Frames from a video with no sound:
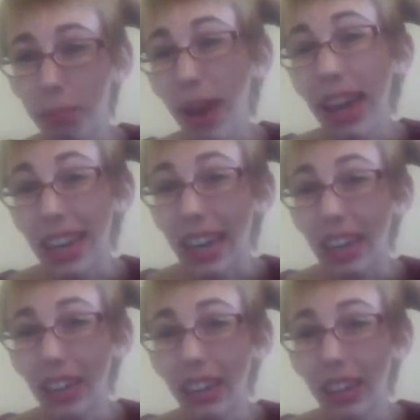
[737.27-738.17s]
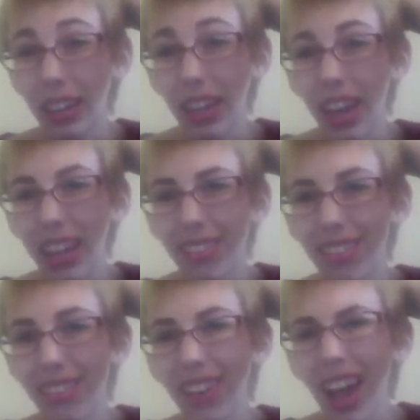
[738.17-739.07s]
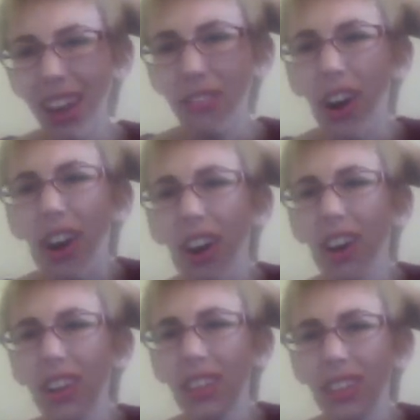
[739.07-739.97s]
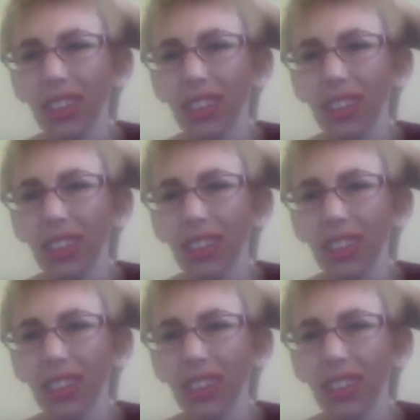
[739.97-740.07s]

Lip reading: bedding, it's kind of hard